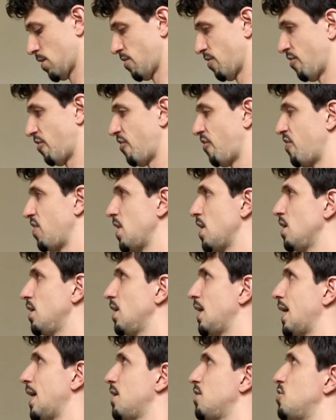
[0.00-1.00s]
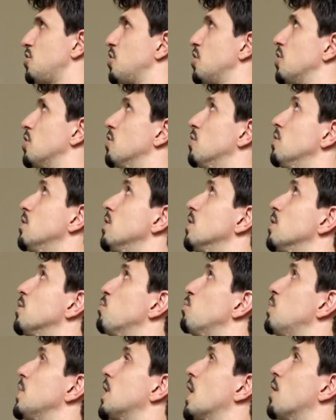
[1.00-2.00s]
feel into,
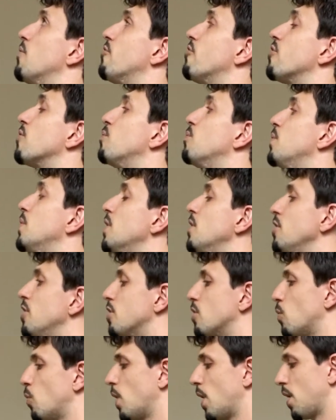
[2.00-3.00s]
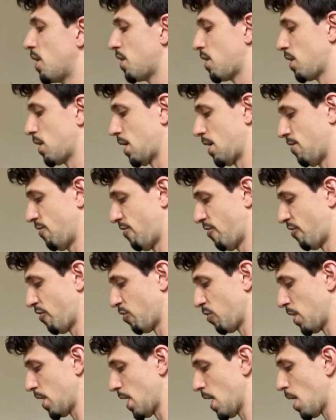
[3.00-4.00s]
become familiar with, and
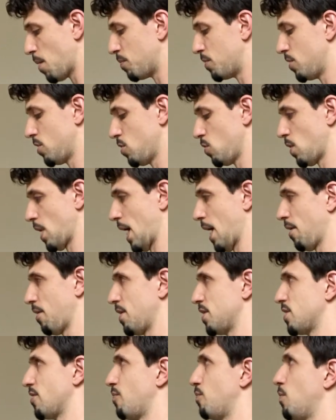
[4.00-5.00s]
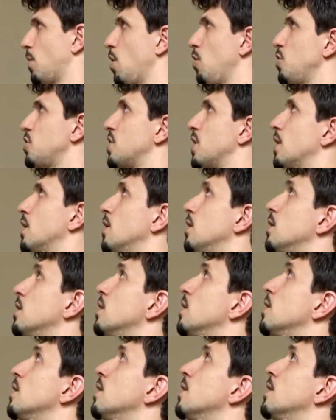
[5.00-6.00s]
free up new areas of motion
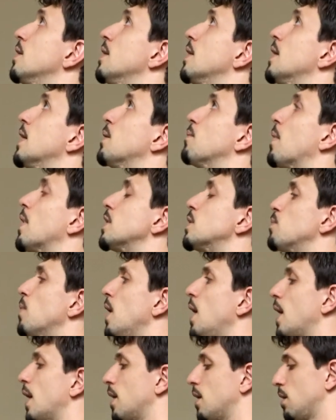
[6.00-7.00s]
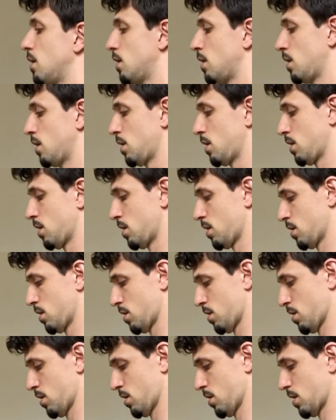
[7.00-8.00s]
in my spine.
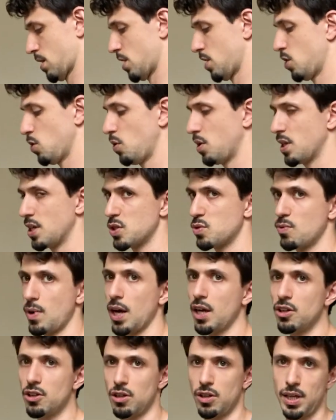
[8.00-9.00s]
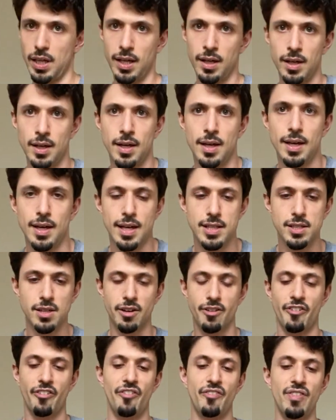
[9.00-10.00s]
And doing this regularly is going
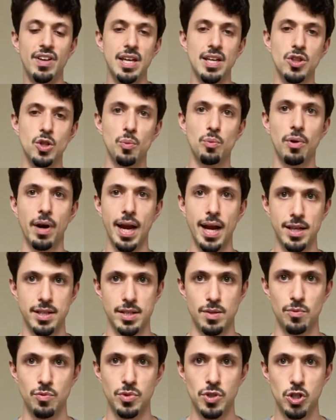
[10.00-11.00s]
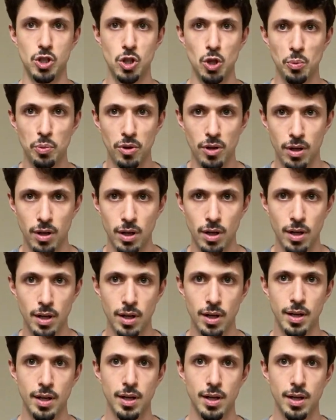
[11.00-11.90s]
to feed the brain some super